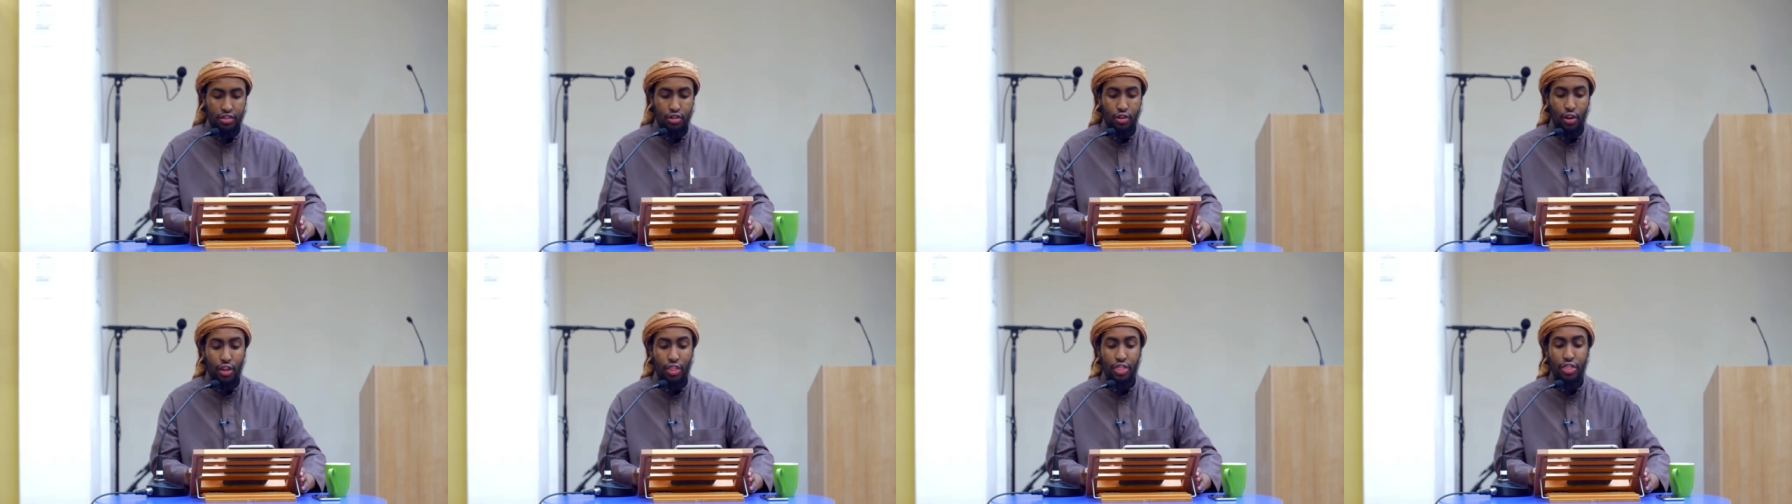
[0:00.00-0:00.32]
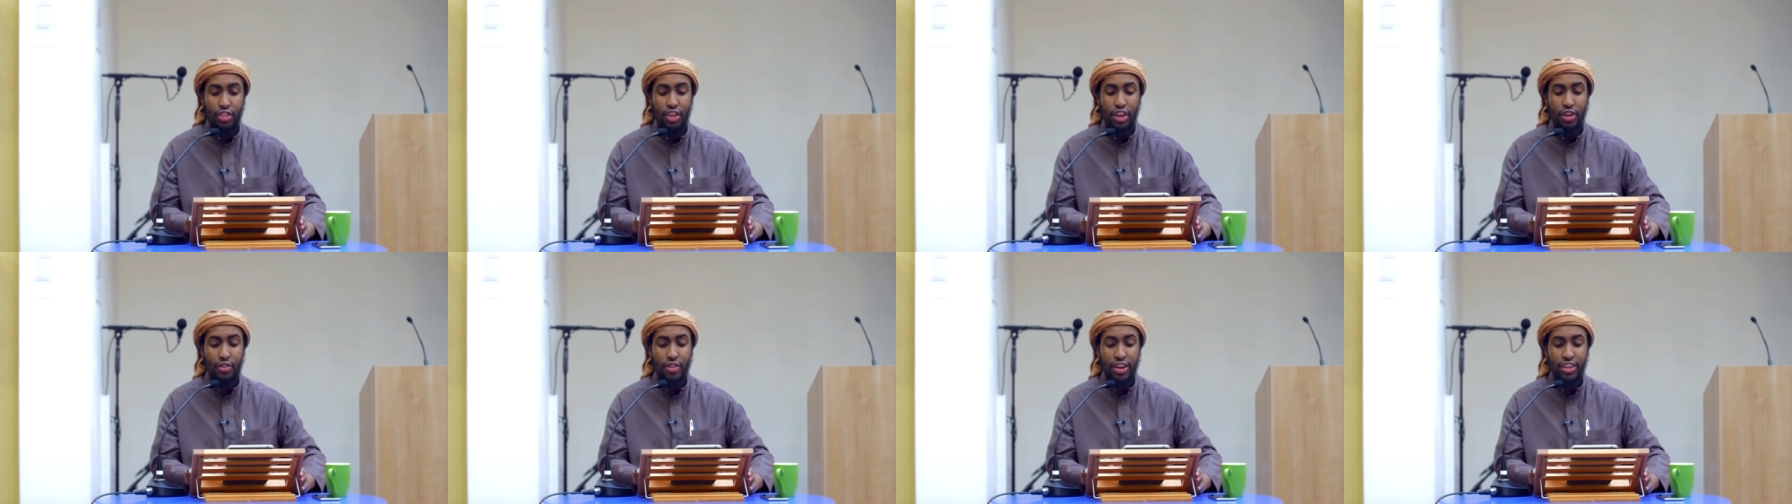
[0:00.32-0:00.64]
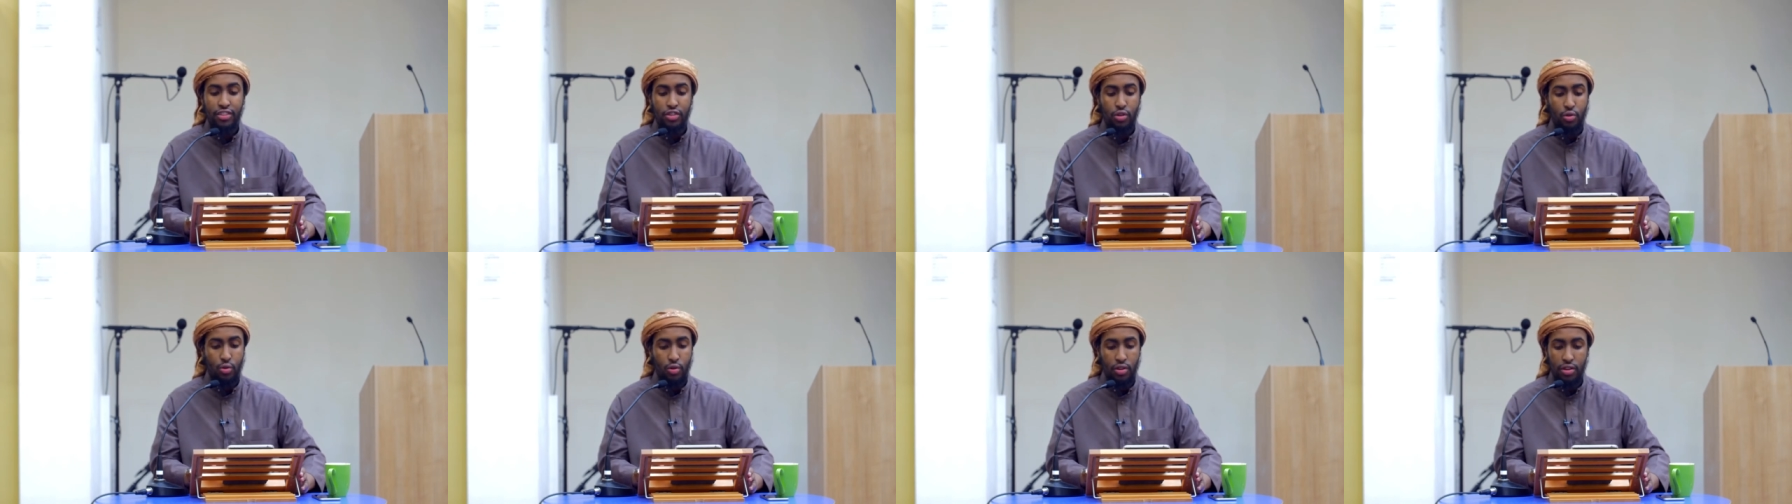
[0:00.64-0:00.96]
not
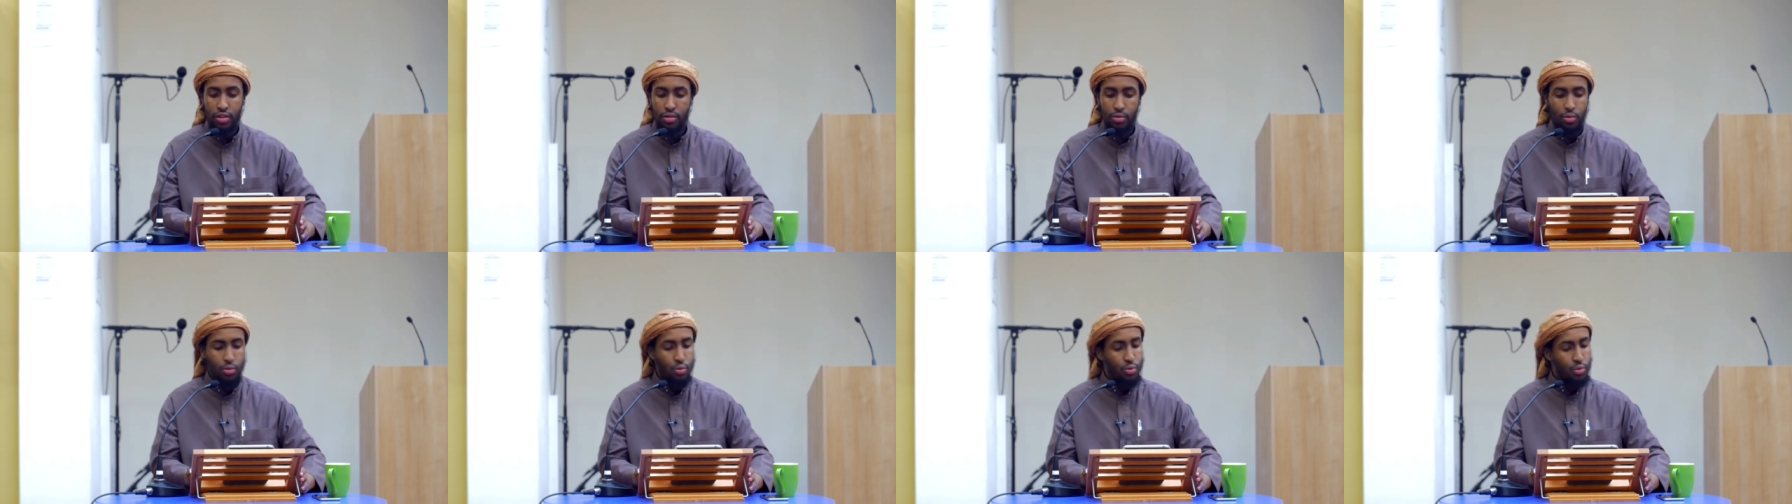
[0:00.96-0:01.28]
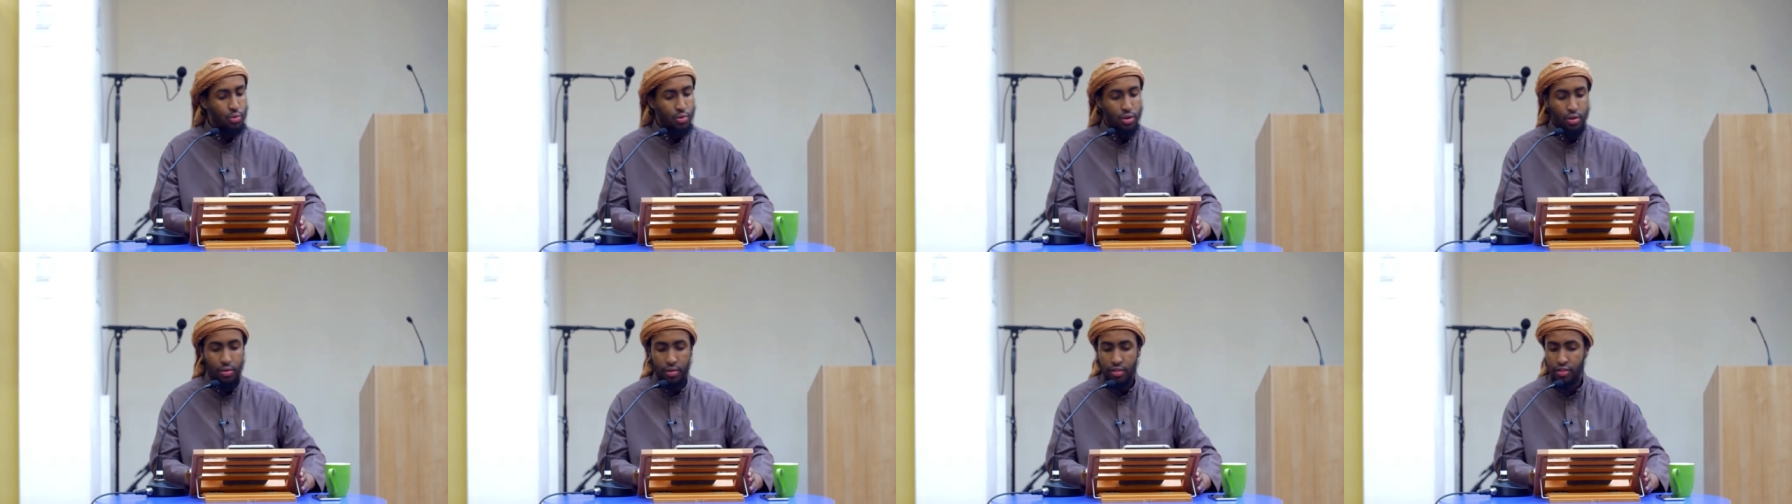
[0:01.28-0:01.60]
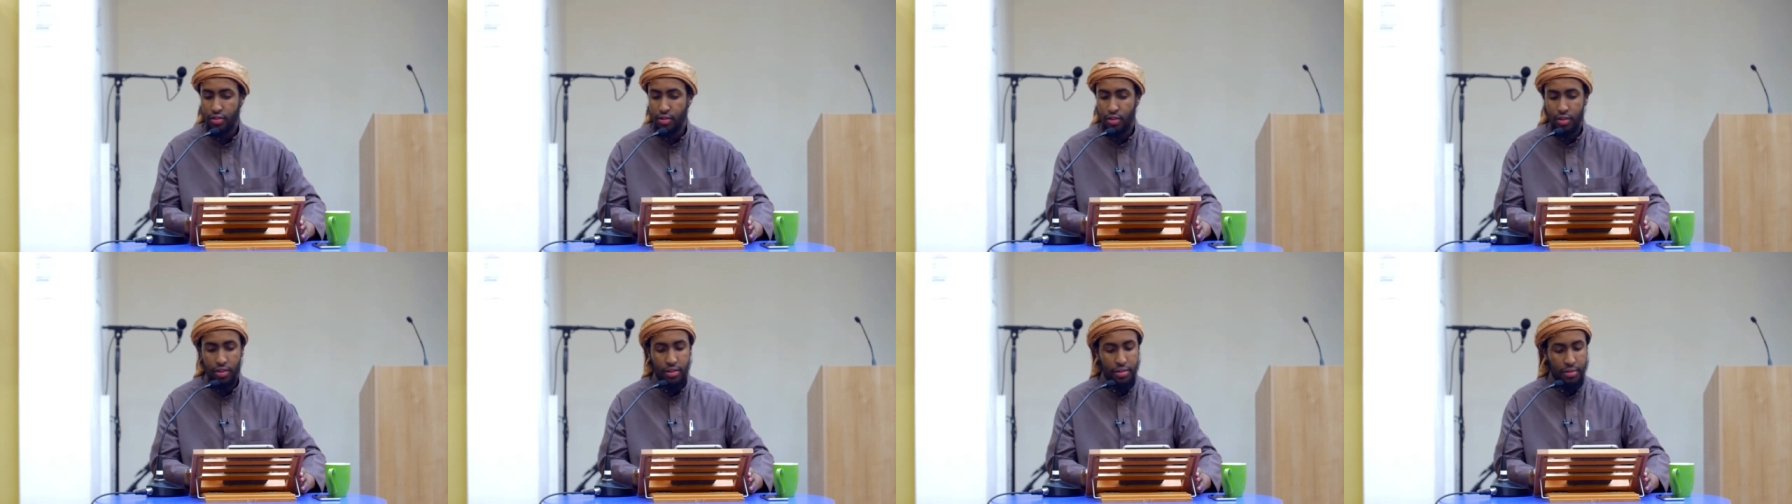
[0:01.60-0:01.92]
theoretical. Oh, no,
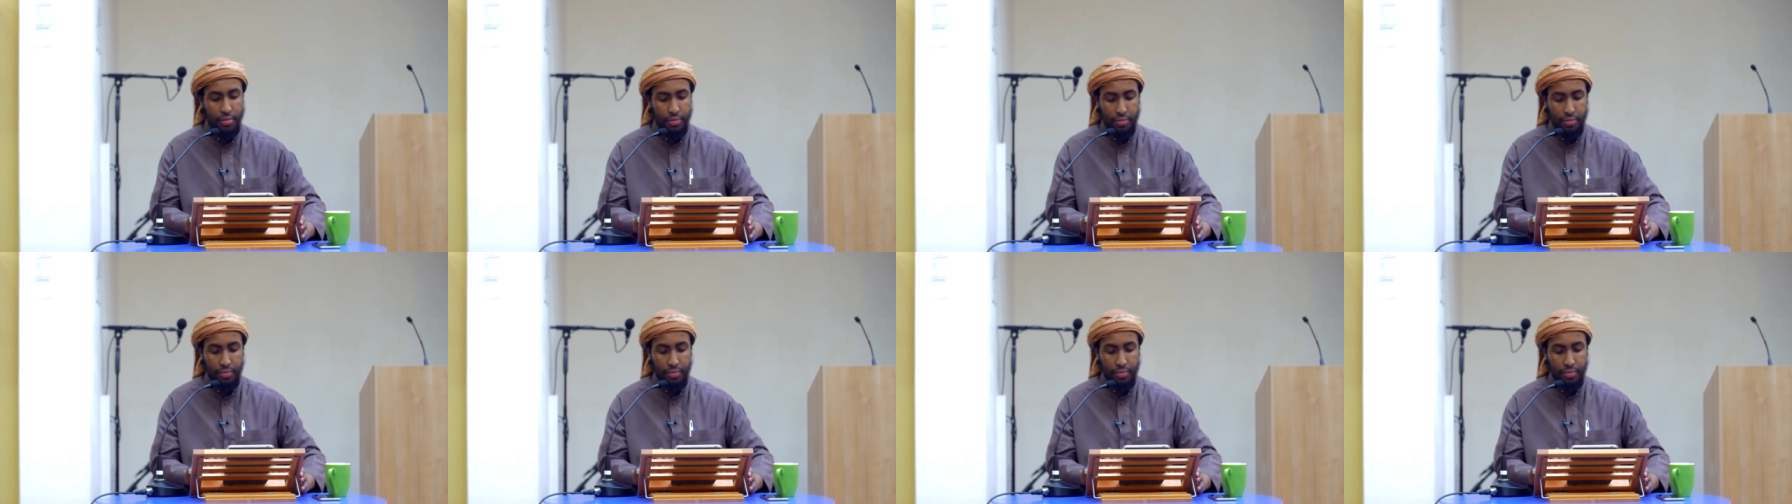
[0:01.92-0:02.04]
it's not.